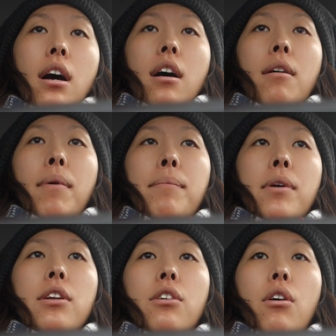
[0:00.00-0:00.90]

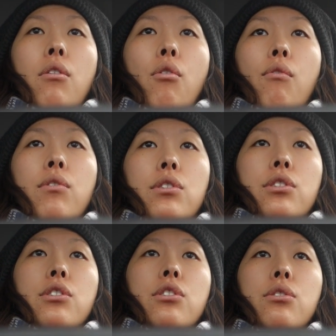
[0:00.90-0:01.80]
I'm gonna go over
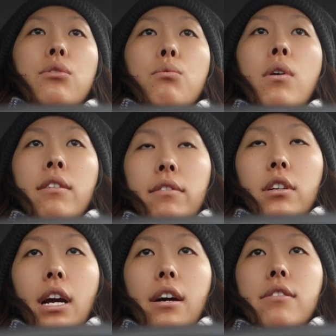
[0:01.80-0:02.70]
to one of
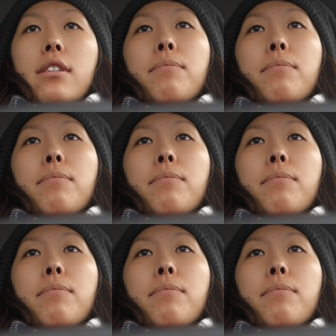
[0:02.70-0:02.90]
their house and